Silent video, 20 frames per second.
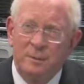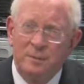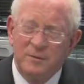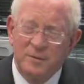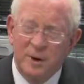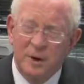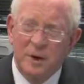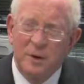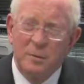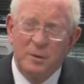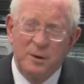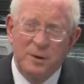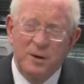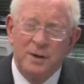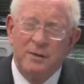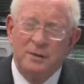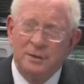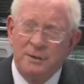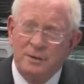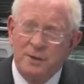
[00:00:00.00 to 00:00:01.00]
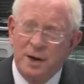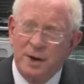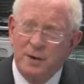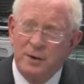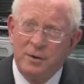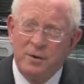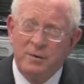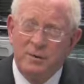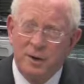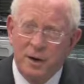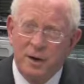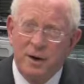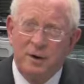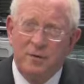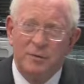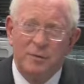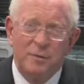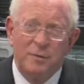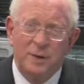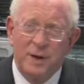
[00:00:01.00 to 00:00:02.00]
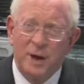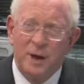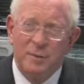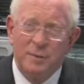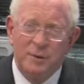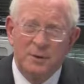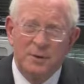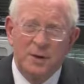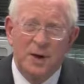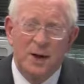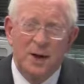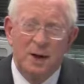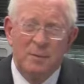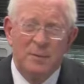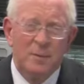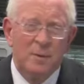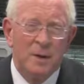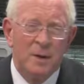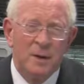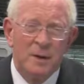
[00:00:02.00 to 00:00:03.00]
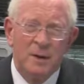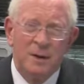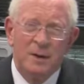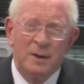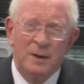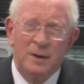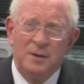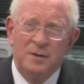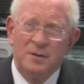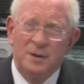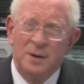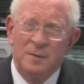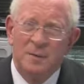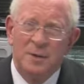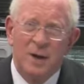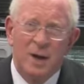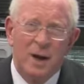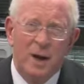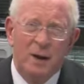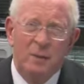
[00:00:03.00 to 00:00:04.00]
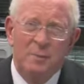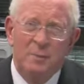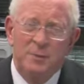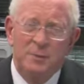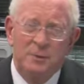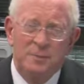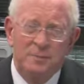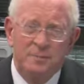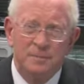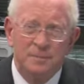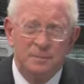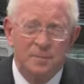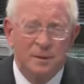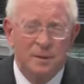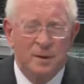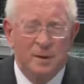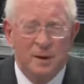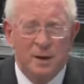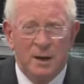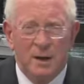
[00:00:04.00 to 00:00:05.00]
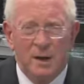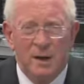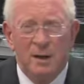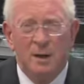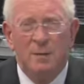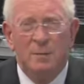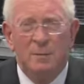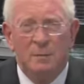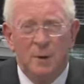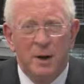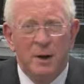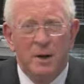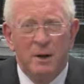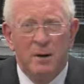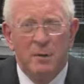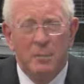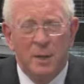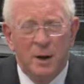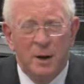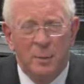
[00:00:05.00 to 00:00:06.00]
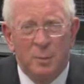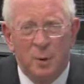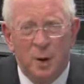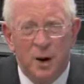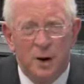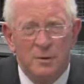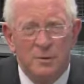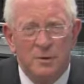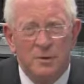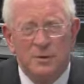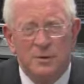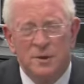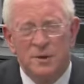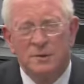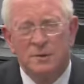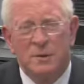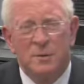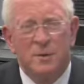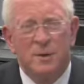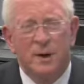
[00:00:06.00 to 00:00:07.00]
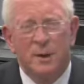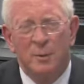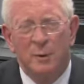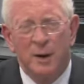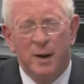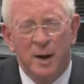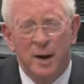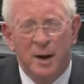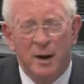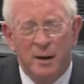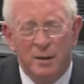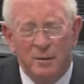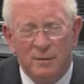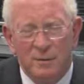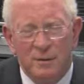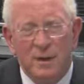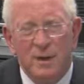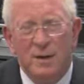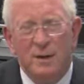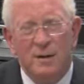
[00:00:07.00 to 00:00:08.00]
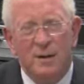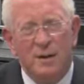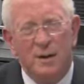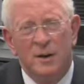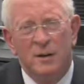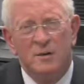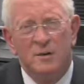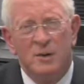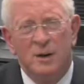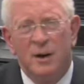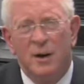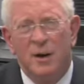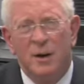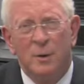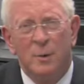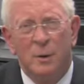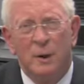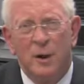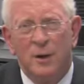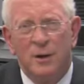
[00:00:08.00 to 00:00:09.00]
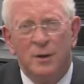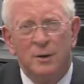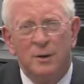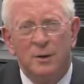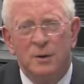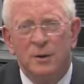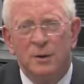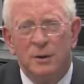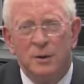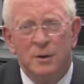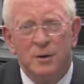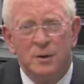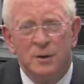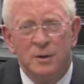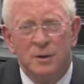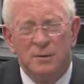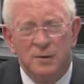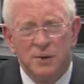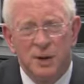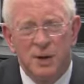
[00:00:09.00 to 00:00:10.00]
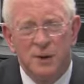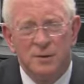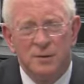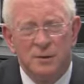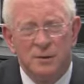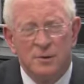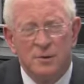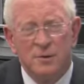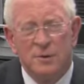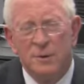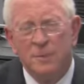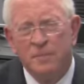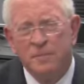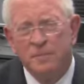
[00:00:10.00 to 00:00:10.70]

fall beneath the standard of care from time to time and sometimes the medical malpractice system that we have is the only way that you can achieve justice.